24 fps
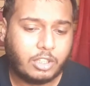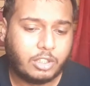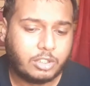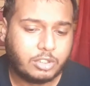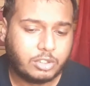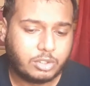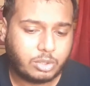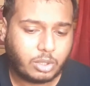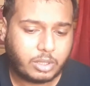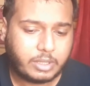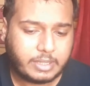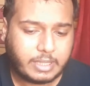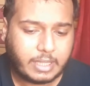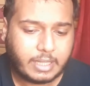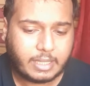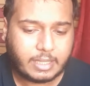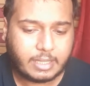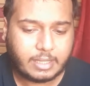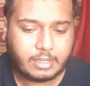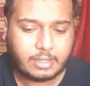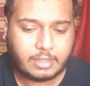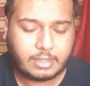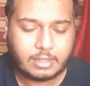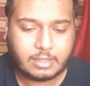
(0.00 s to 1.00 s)
So
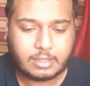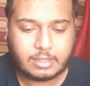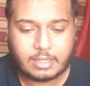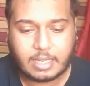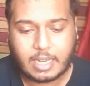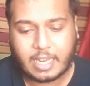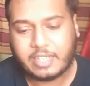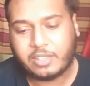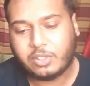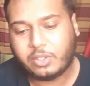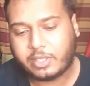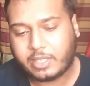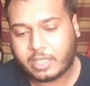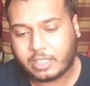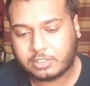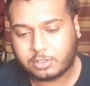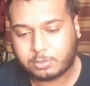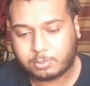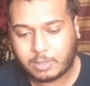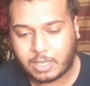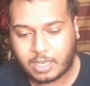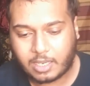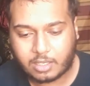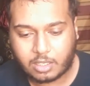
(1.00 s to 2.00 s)
yeah, Kaido gets
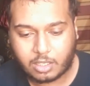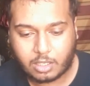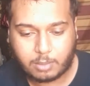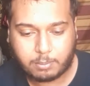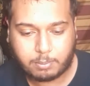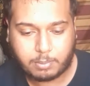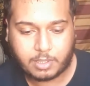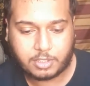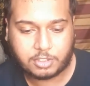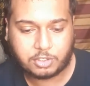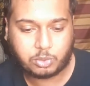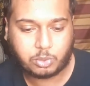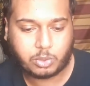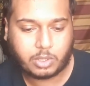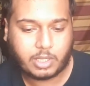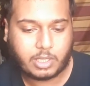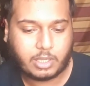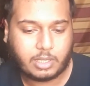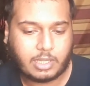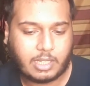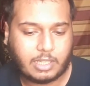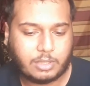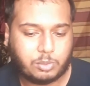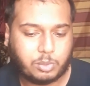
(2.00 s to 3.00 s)
back up as
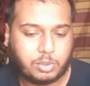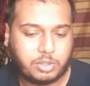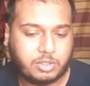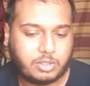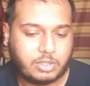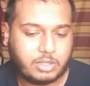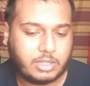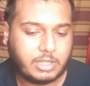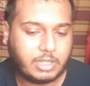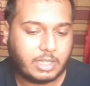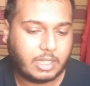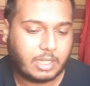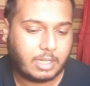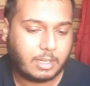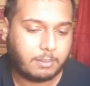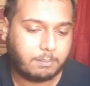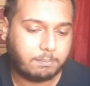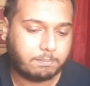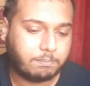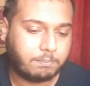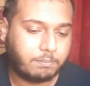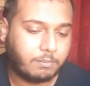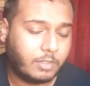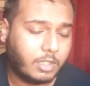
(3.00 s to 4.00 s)
well, and we see
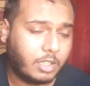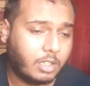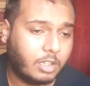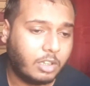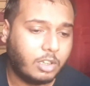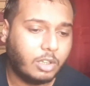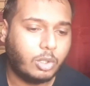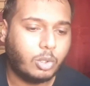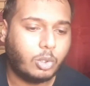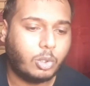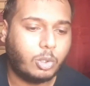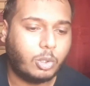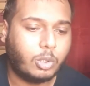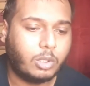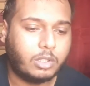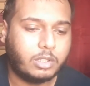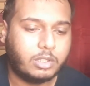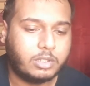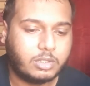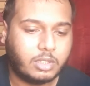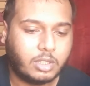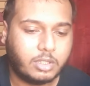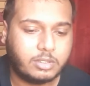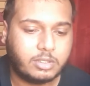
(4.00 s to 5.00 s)
Law
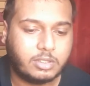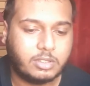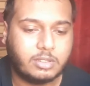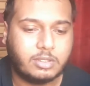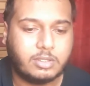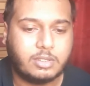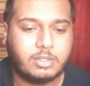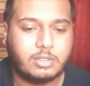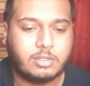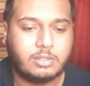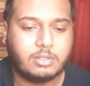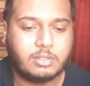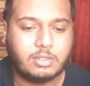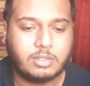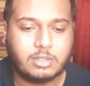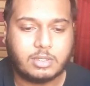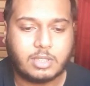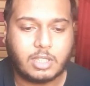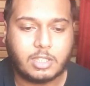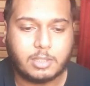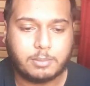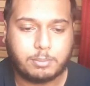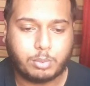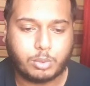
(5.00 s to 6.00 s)
does his
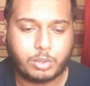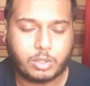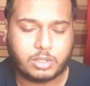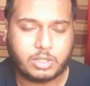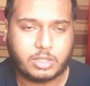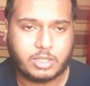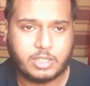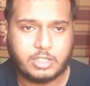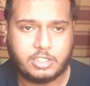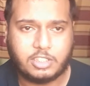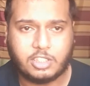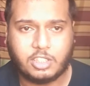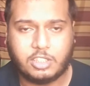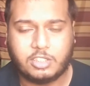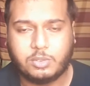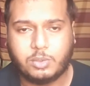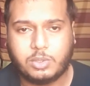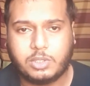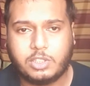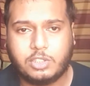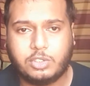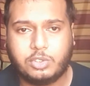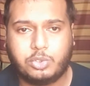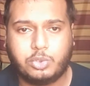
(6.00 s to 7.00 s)
teleportation
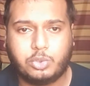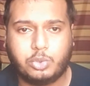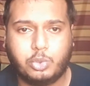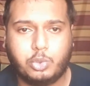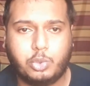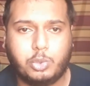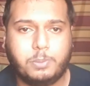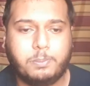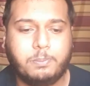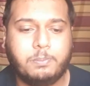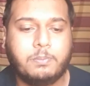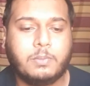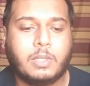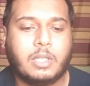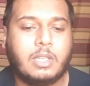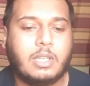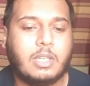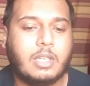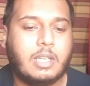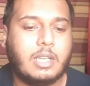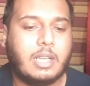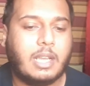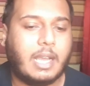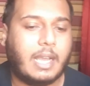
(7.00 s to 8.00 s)
with his room,
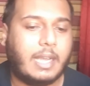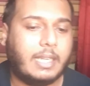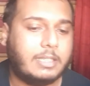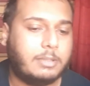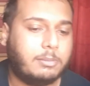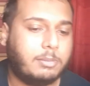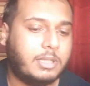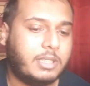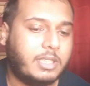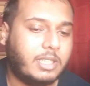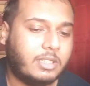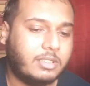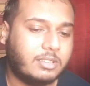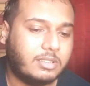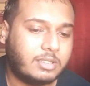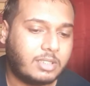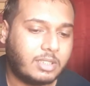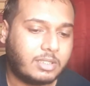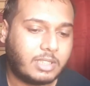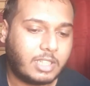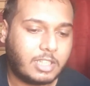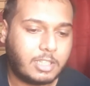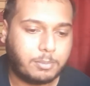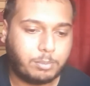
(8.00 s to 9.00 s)
and he begins to
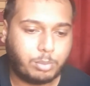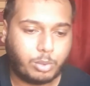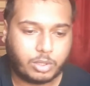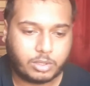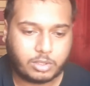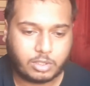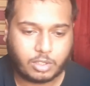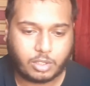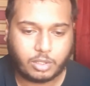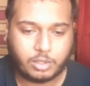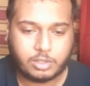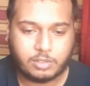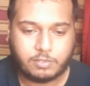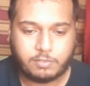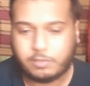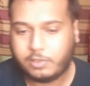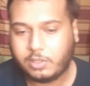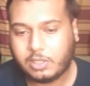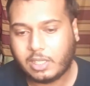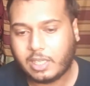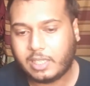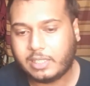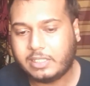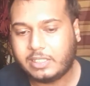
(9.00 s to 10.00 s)
teleport around the
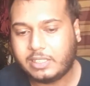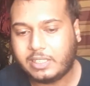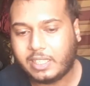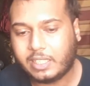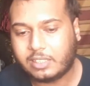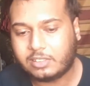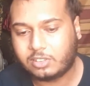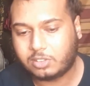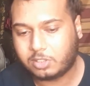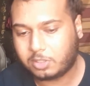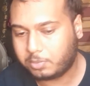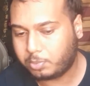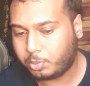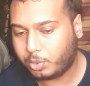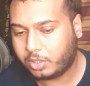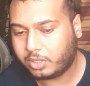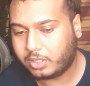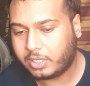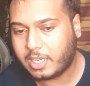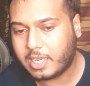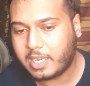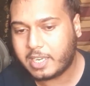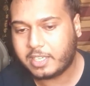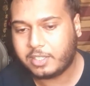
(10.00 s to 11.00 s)
field, and he gets up on
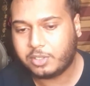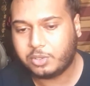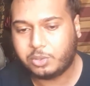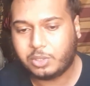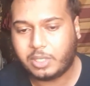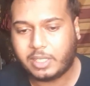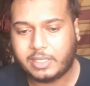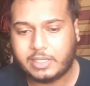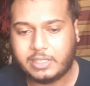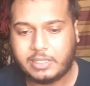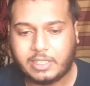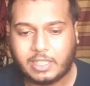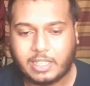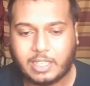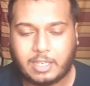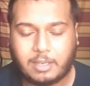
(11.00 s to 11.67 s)
Kaido, and he